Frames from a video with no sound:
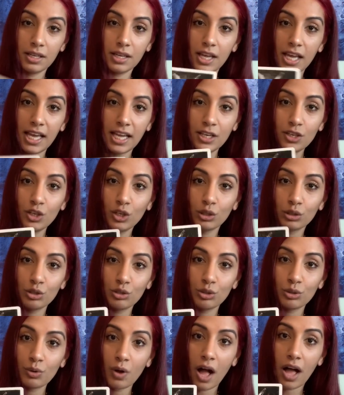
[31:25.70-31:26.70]
in your
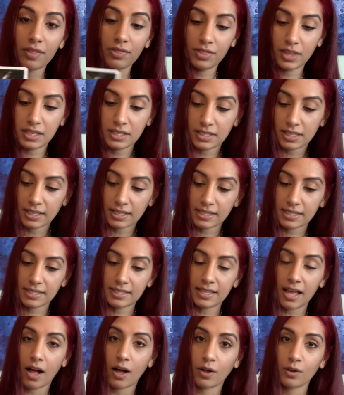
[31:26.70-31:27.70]
true authentic
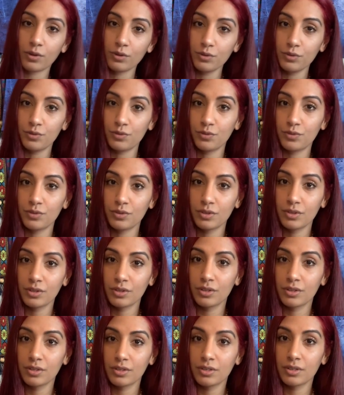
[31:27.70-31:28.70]
self,
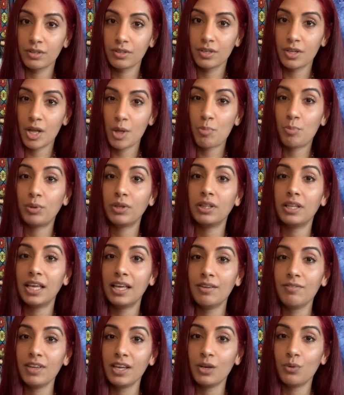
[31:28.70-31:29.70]

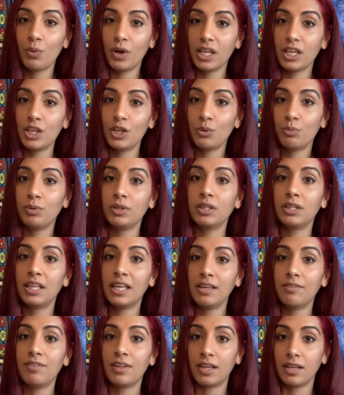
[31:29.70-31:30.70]
believing in what you
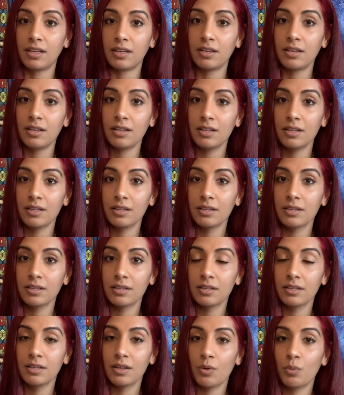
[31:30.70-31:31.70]
believe in
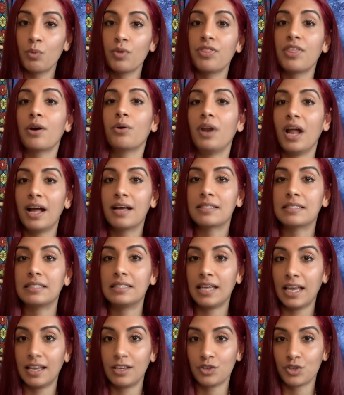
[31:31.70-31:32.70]
without
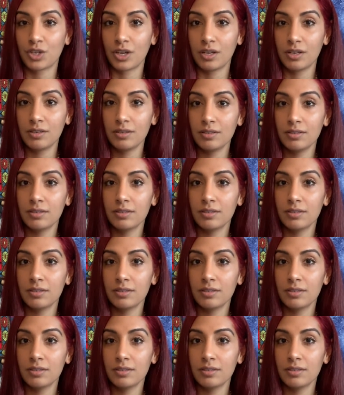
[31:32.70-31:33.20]
hesitation?